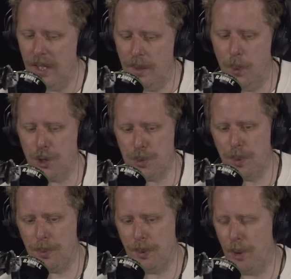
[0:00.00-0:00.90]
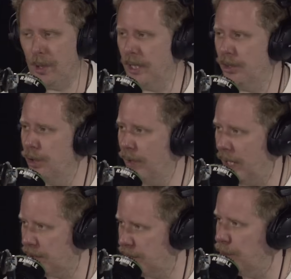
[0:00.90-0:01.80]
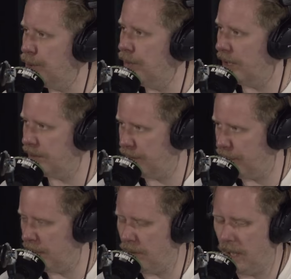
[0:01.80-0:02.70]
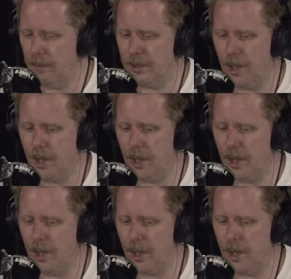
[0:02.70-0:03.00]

And Portsmouth were promoted in 2002, 2003, right?